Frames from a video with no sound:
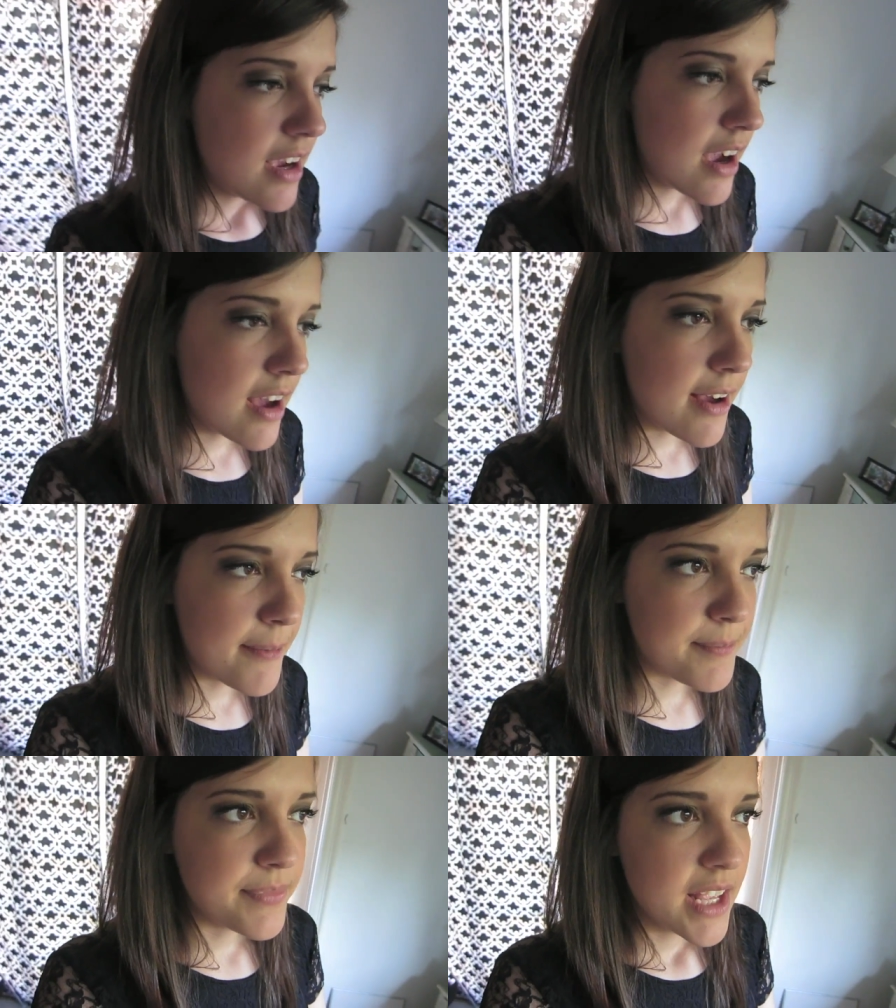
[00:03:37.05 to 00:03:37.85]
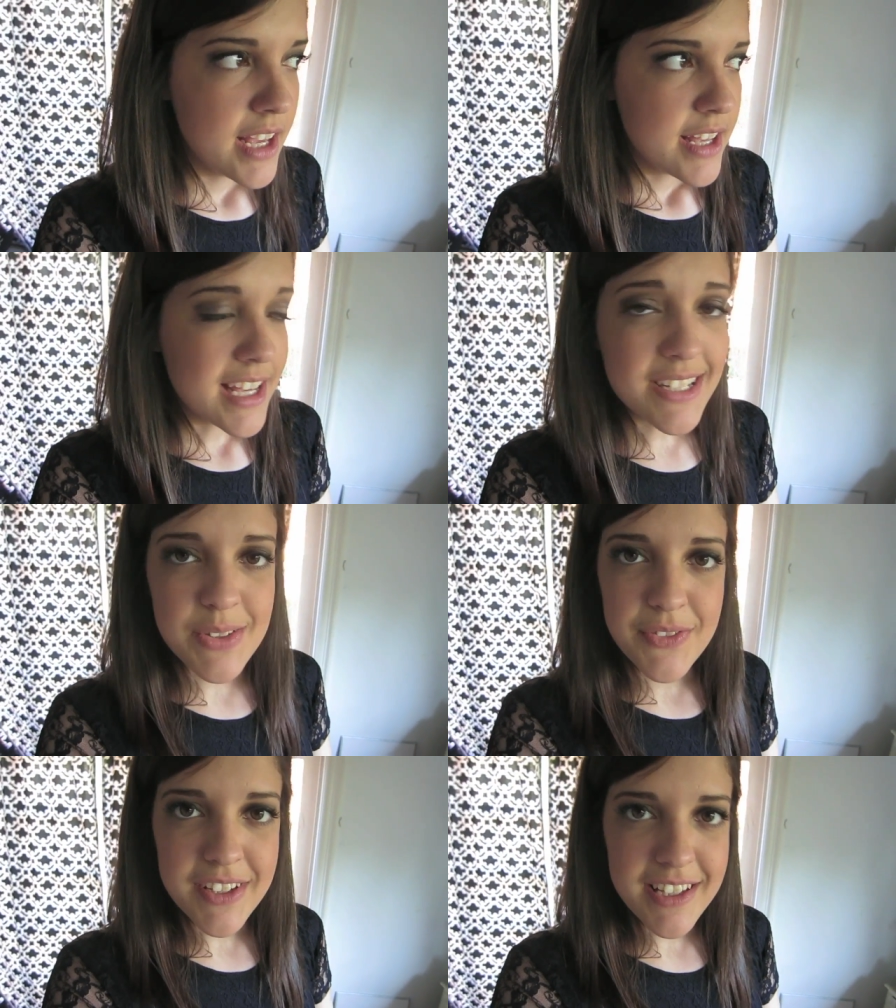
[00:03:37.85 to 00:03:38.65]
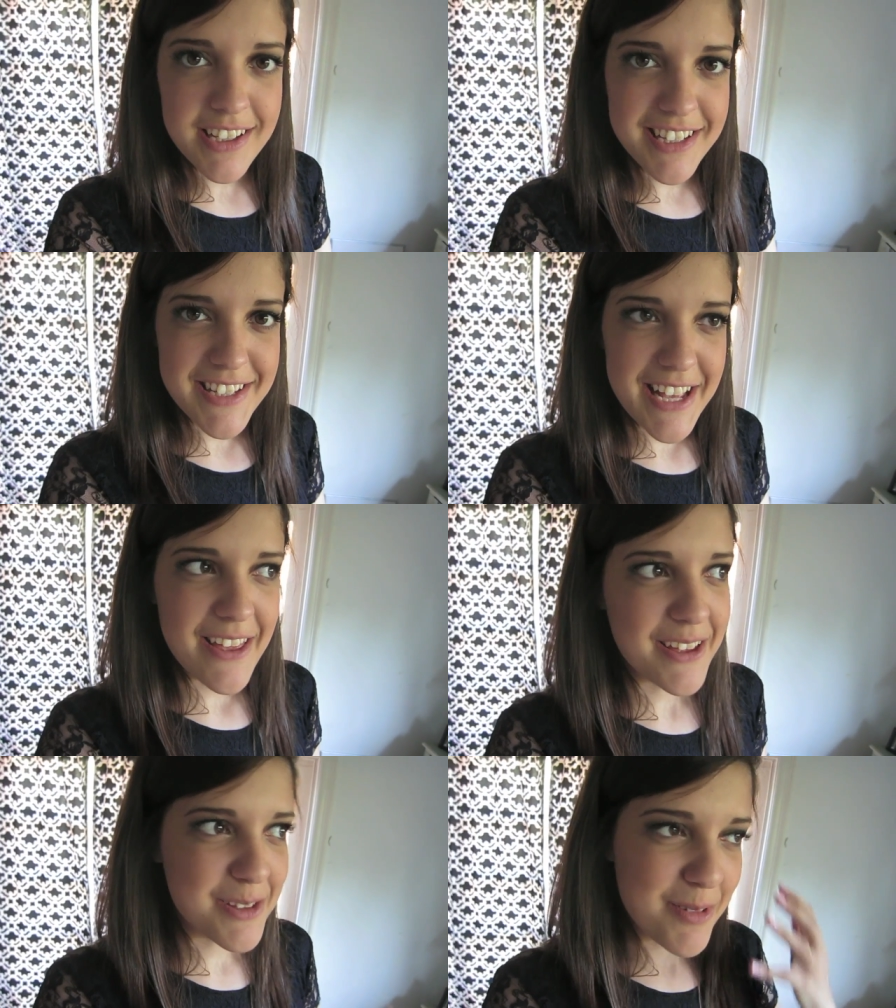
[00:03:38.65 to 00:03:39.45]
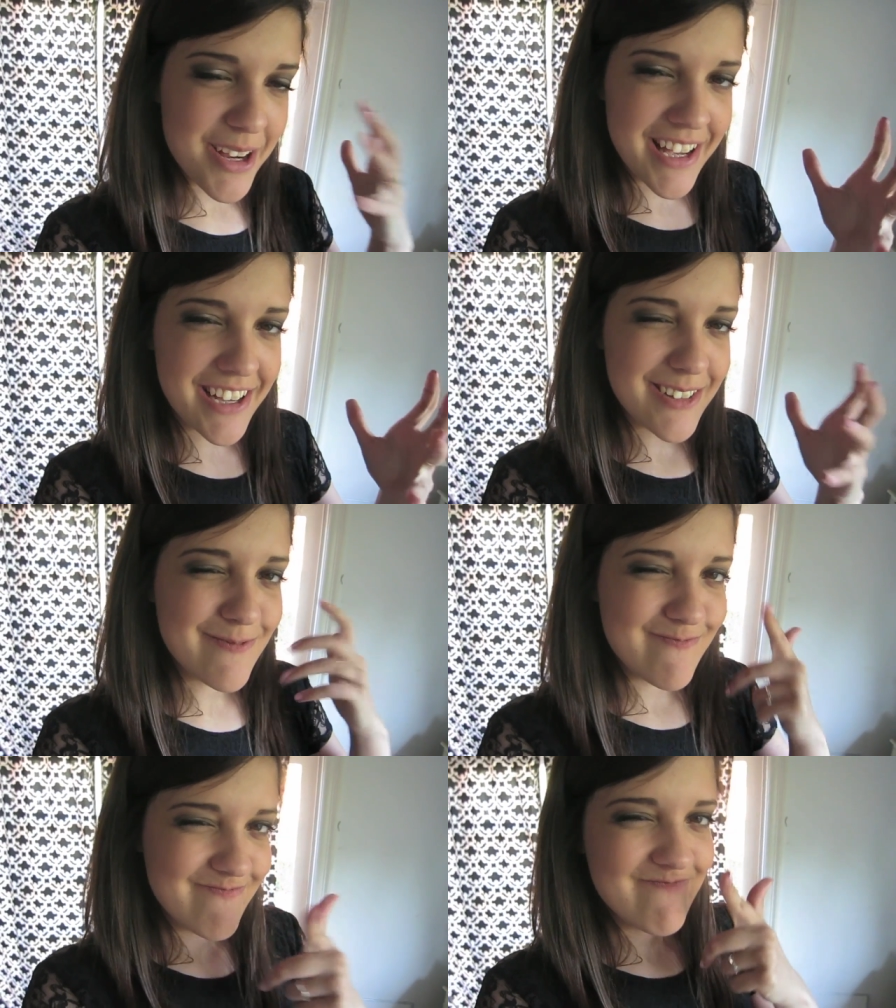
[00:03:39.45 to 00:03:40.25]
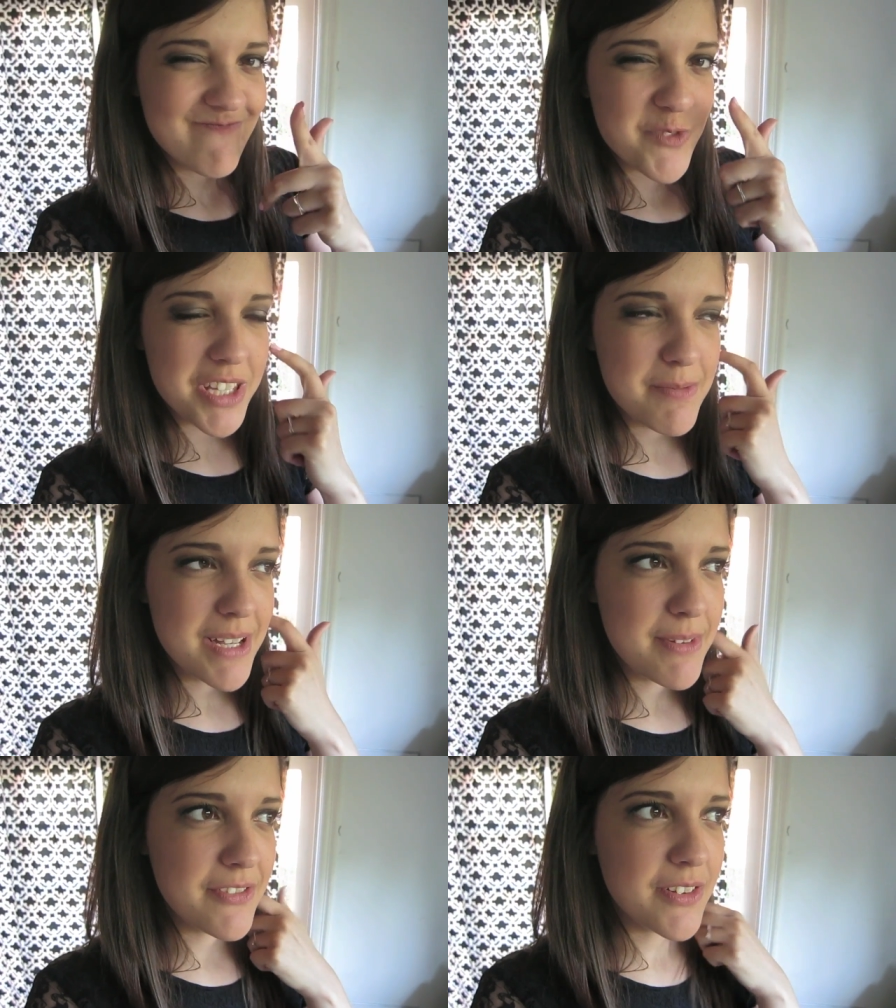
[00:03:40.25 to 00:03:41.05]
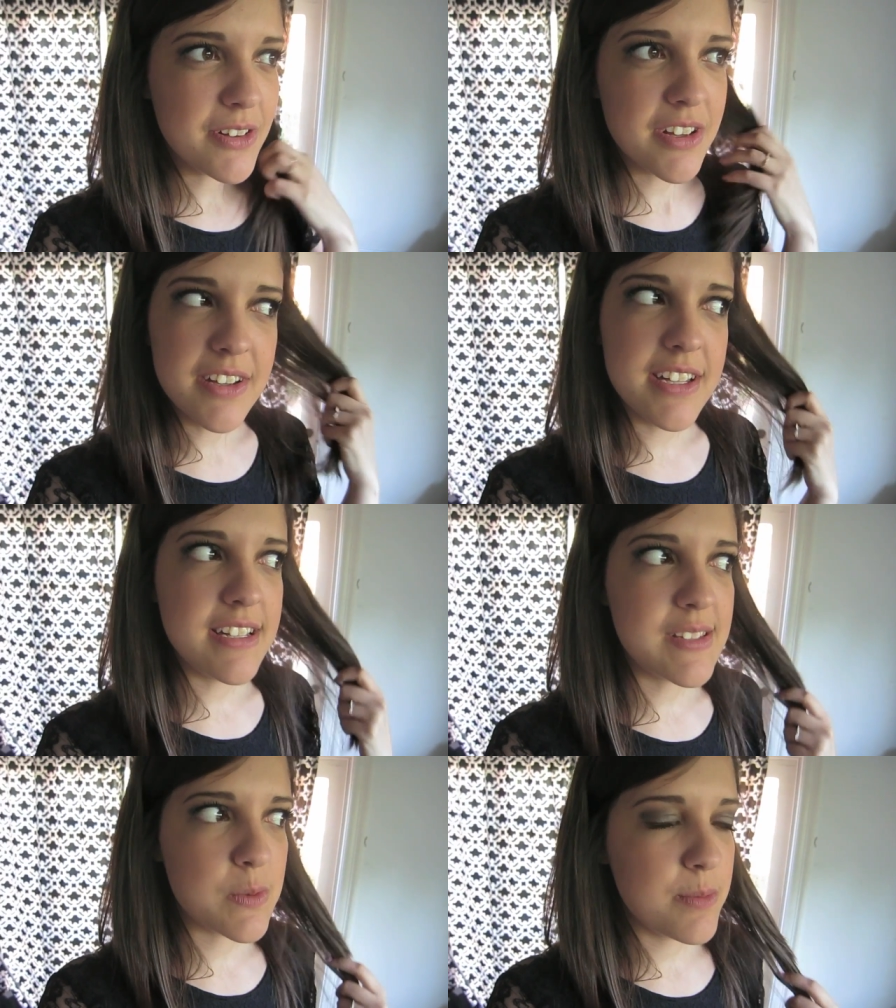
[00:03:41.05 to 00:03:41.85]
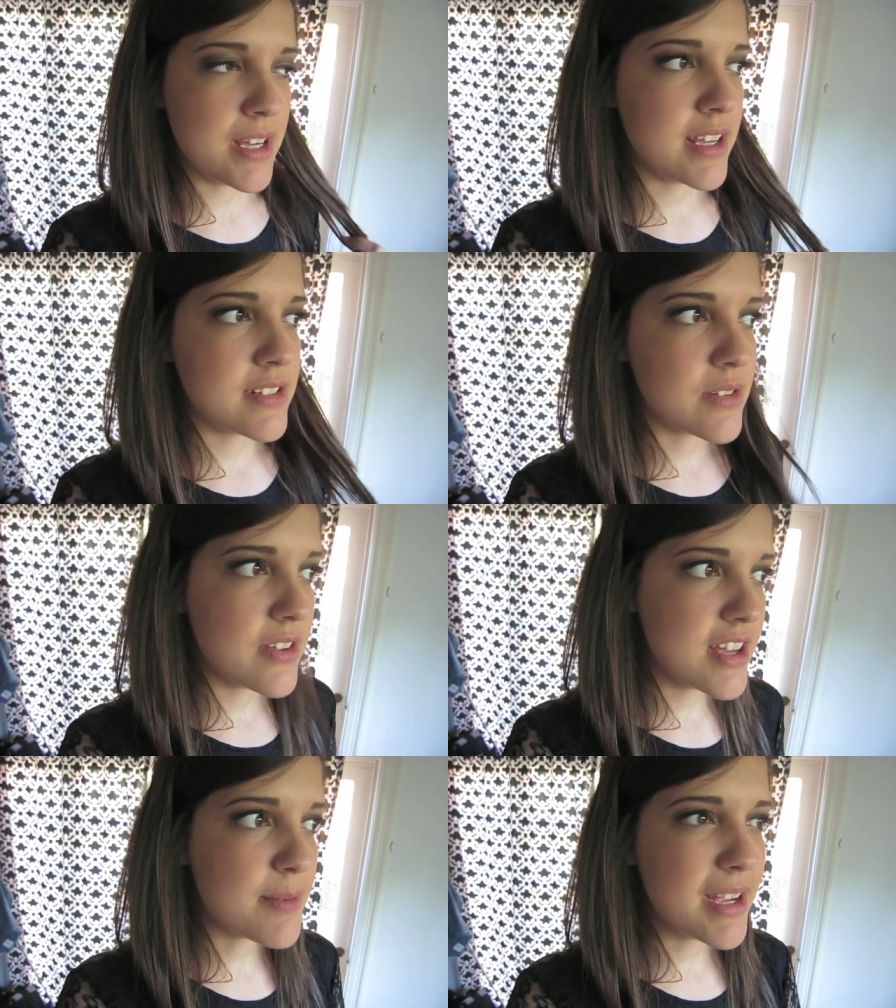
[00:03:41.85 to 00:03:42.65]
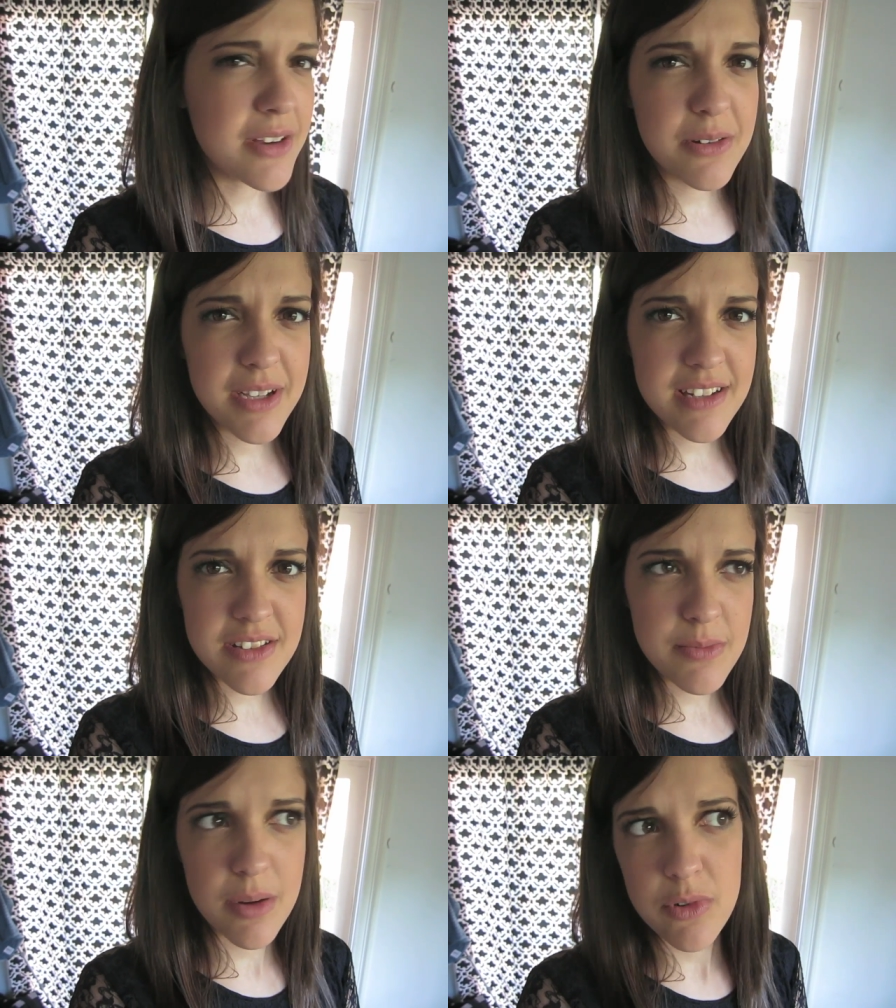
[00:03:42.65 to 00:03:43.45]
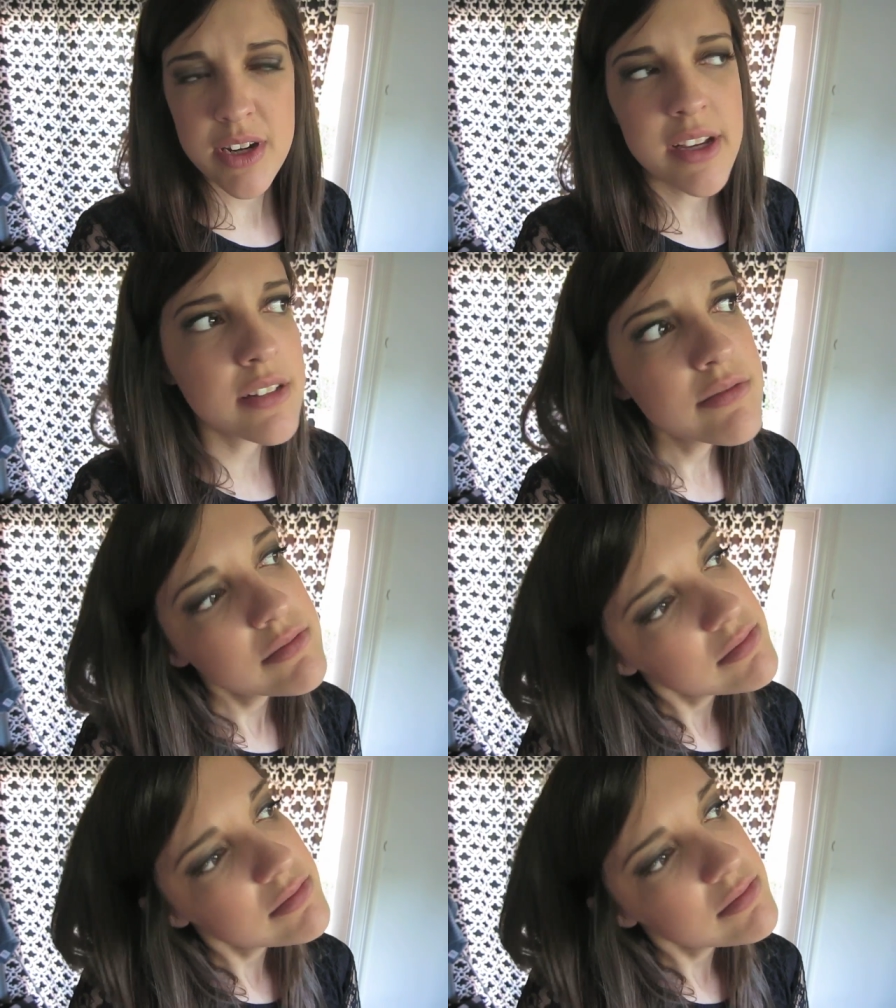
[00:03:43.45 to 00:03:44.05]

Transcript: Um, yeah, so I'm feeling good today. Like the workout really made me feel good swimming, so I think I might go again tomorrow morning.